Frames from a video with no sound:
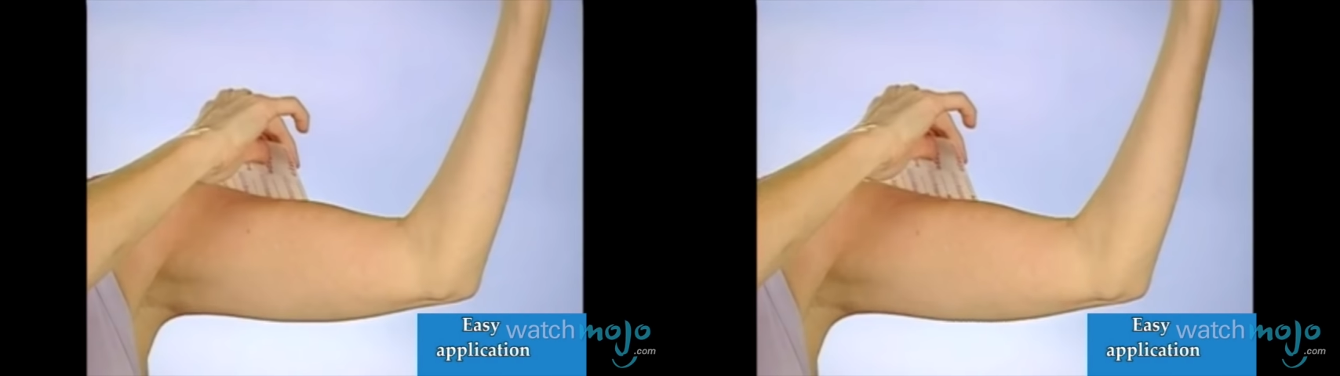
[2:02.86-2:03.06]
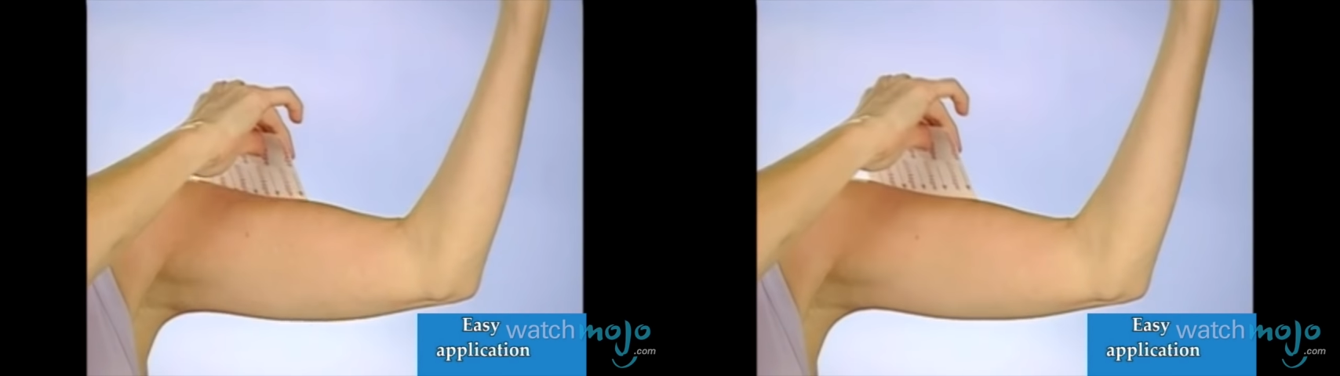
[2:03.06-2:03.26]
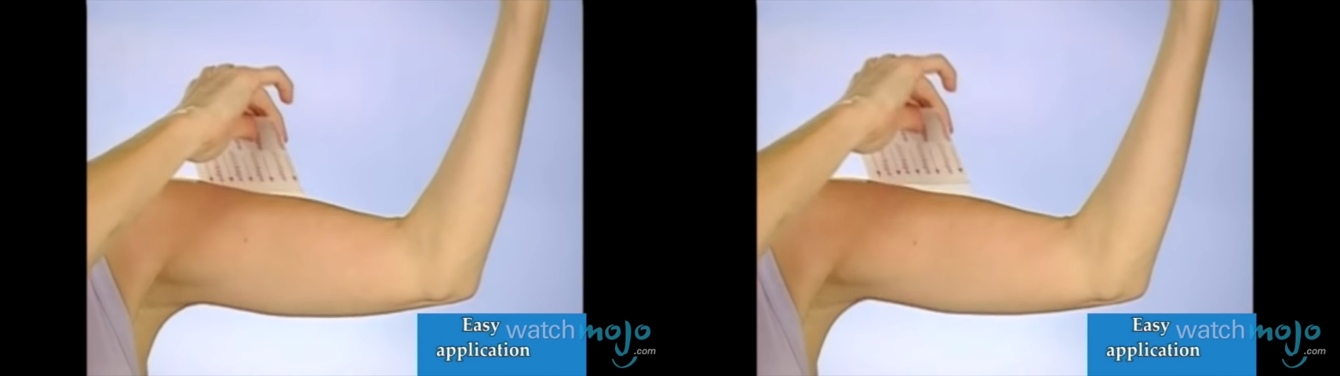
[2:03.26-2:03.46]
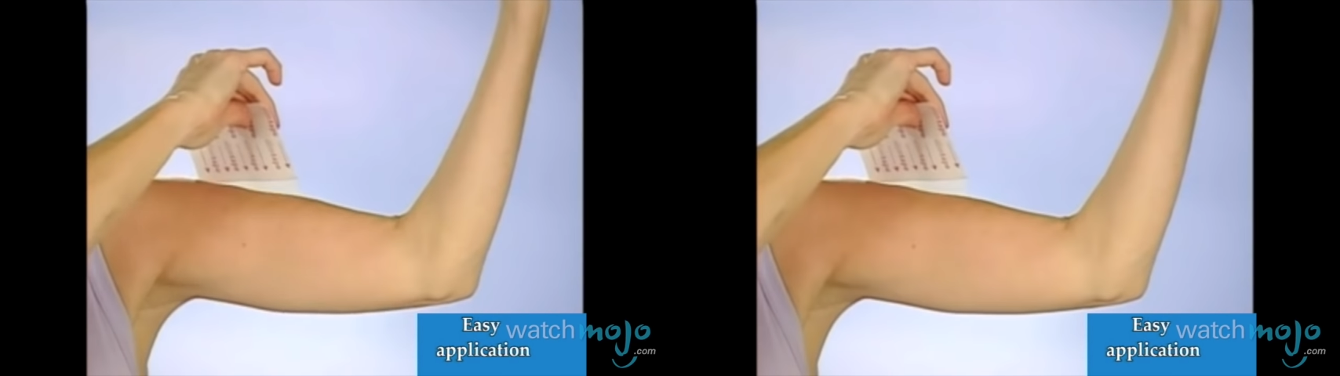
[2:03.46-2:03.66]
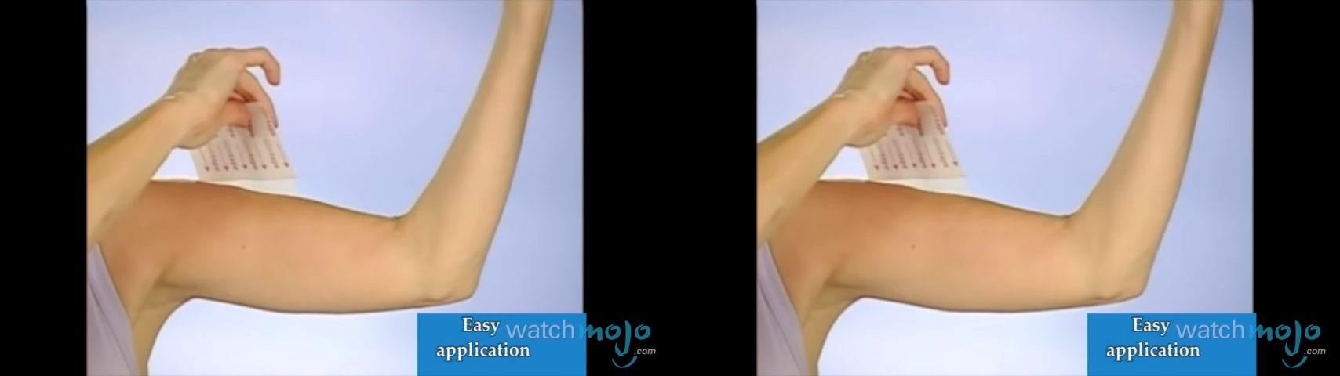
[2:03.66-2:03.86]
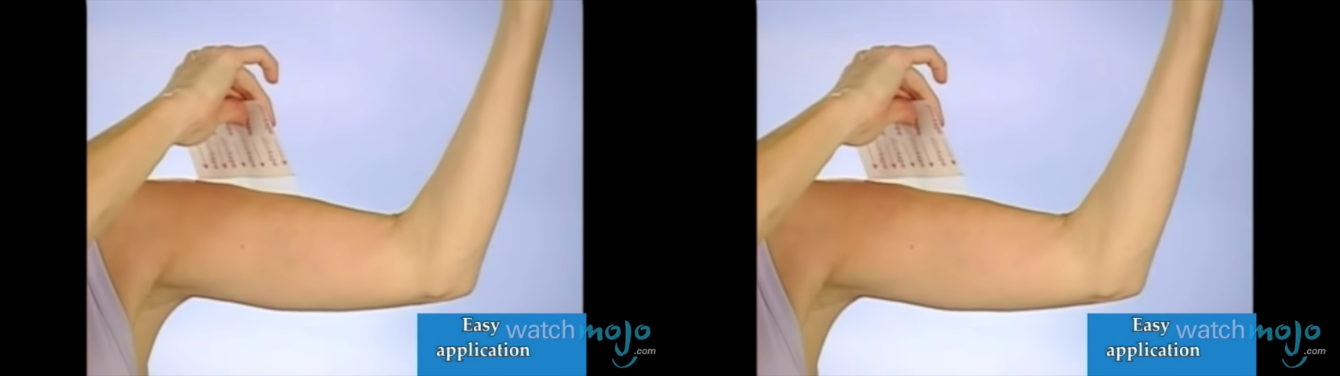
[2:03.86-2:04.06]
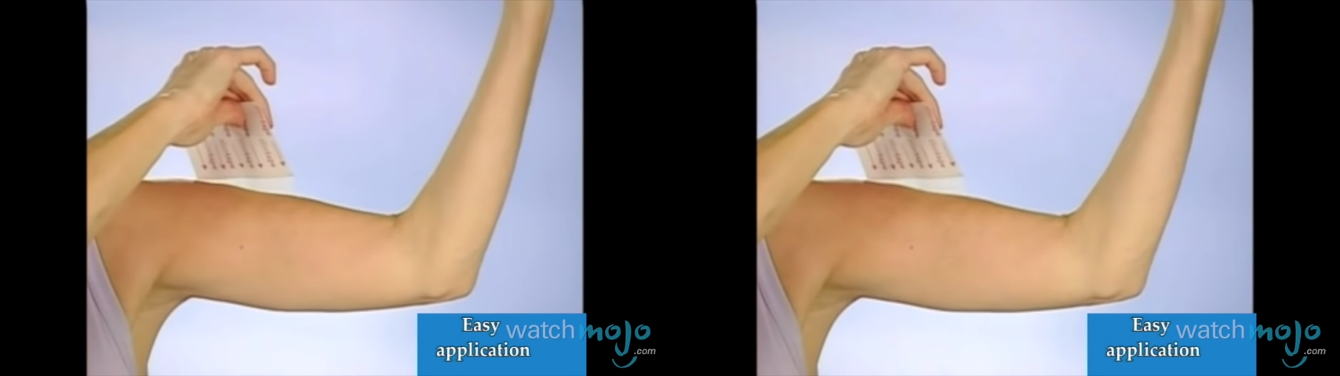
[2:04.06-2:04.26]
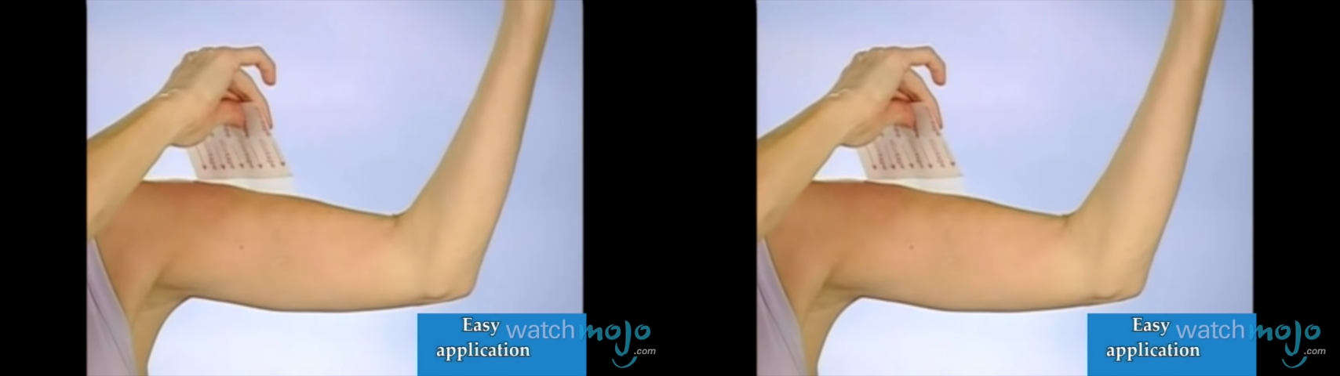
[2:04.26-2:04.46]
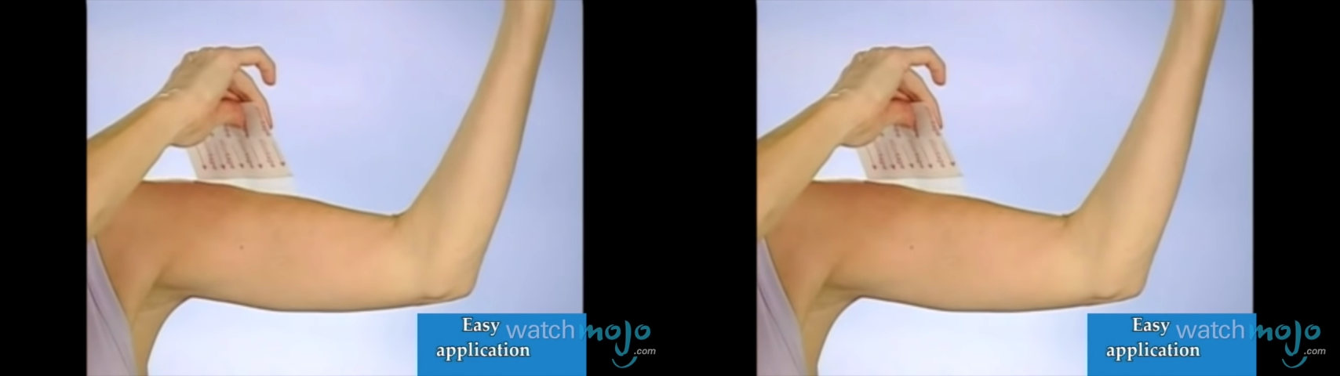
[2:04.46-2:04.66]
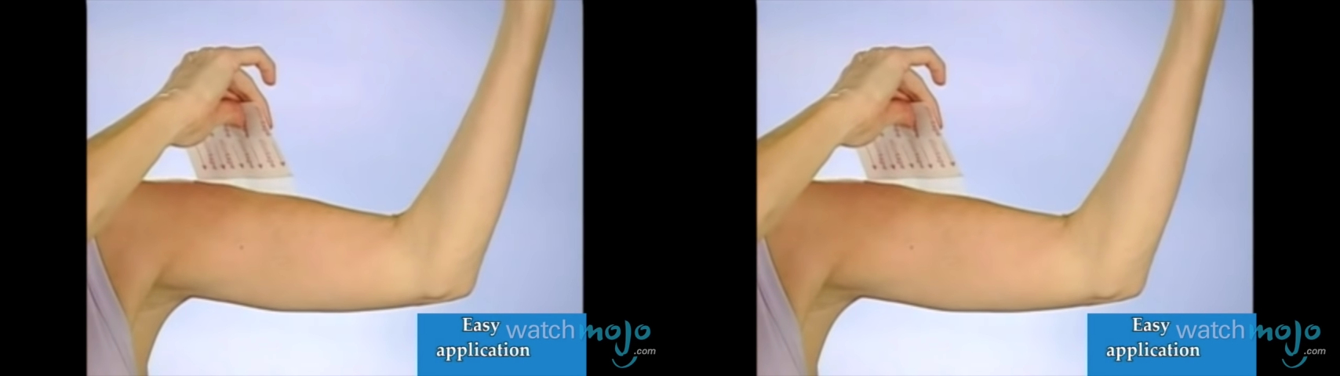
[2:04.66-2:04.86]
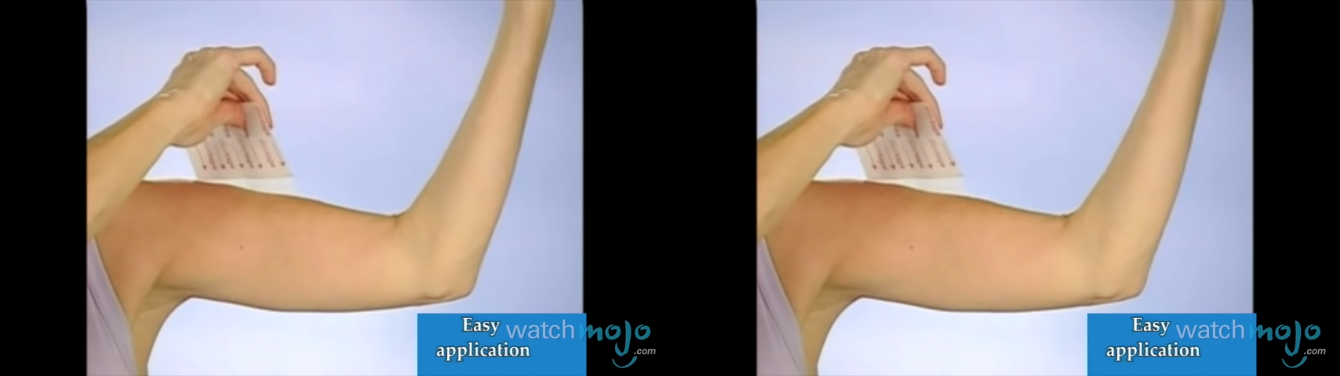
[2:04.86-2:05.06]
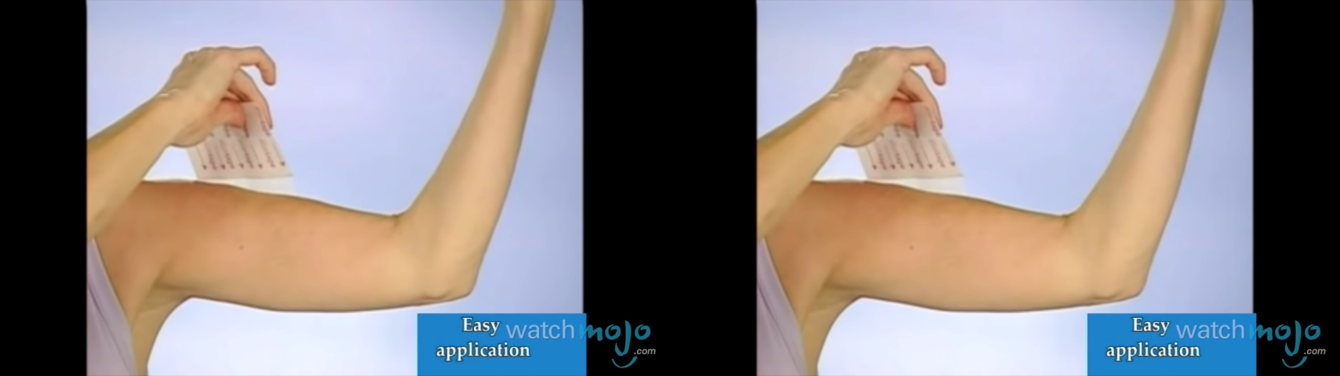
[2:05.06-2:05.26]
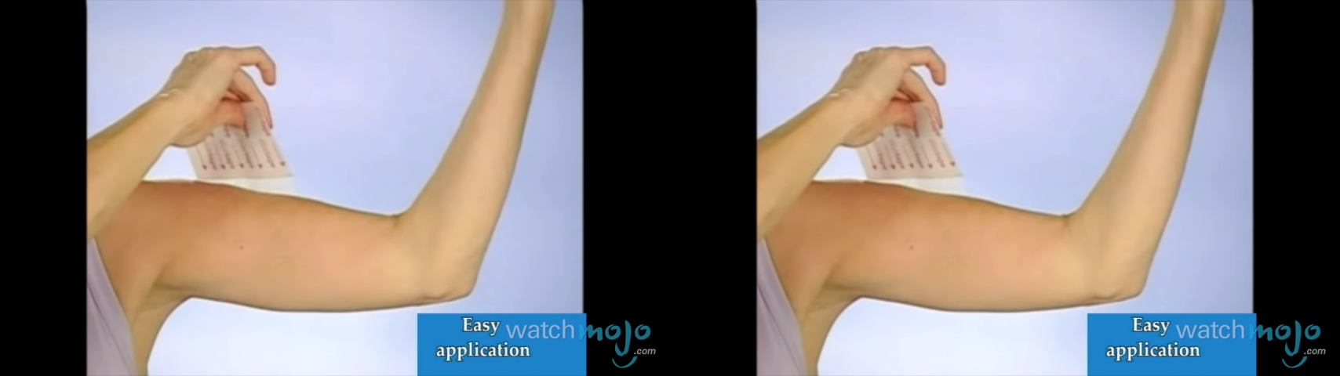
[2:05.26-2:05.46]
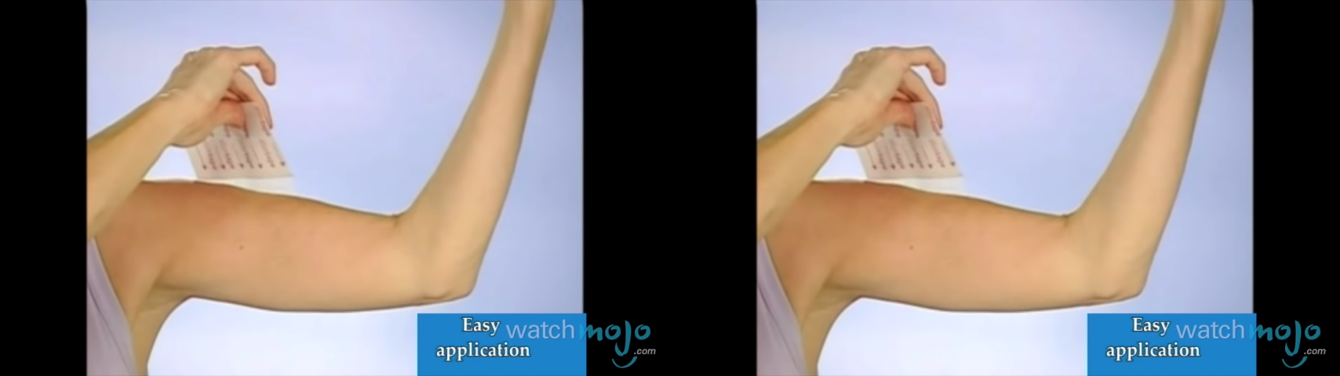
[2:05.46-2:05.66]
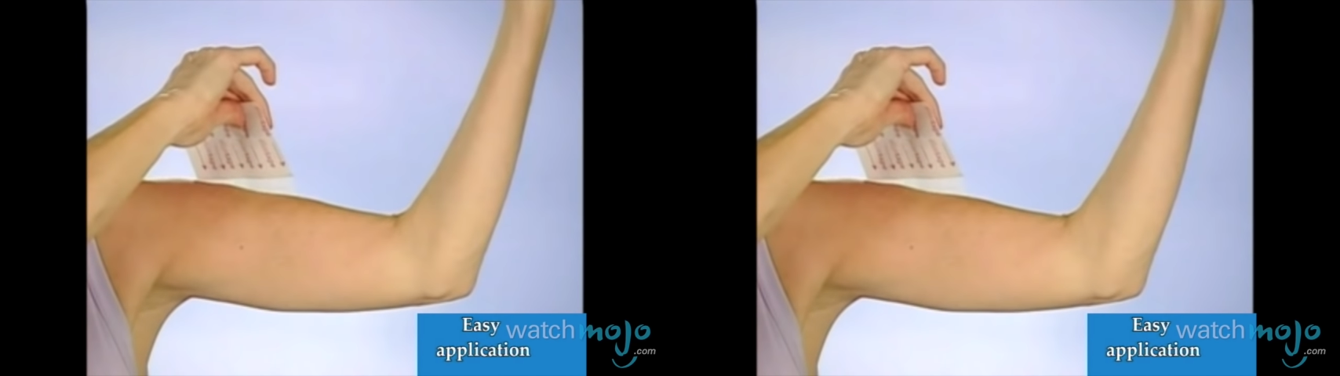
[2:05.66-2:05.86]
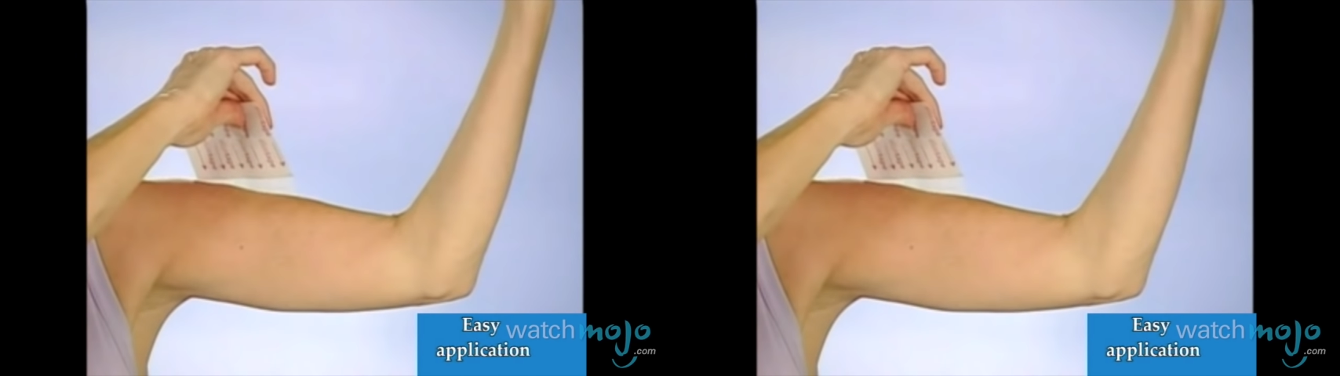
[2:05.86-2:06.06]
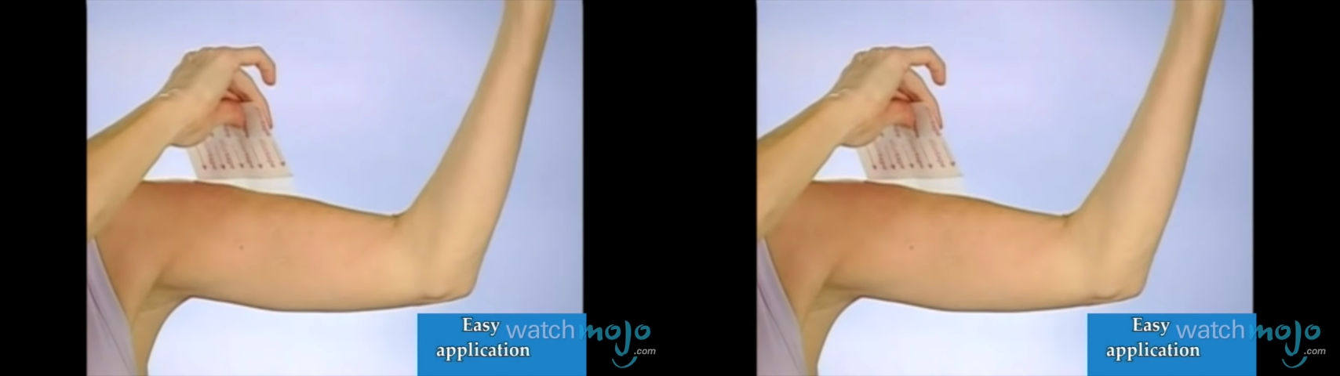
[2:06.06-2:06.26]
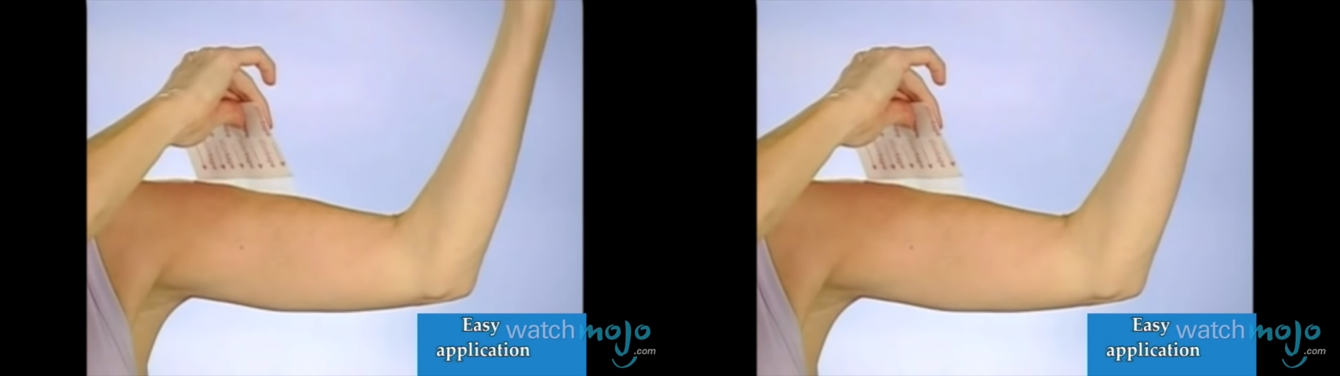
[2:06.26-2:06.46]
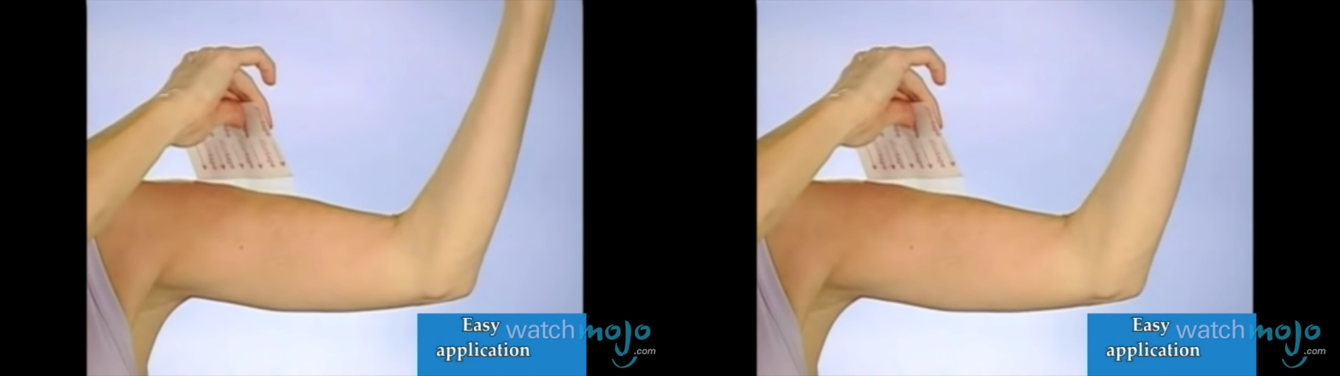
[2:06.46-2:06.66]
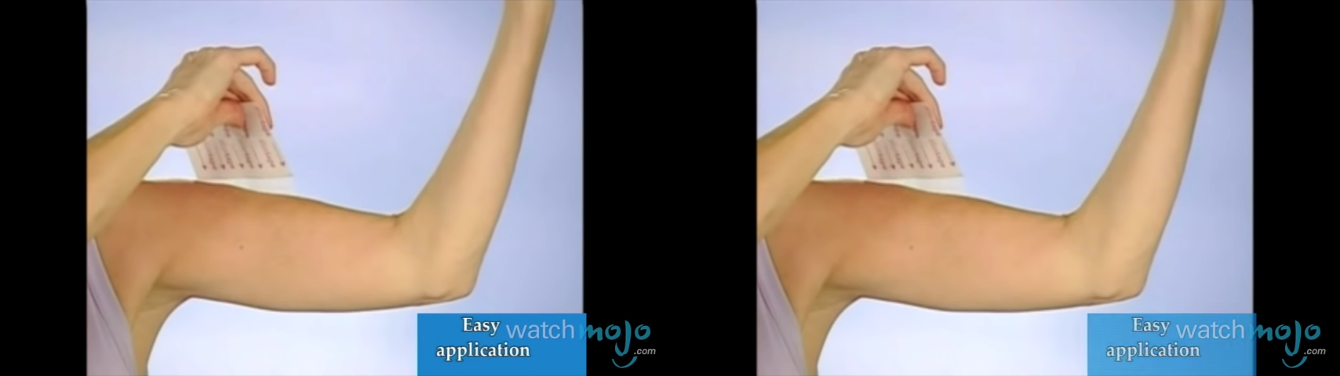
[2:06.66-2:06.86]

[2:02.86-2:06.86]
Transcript: (no speaker visible)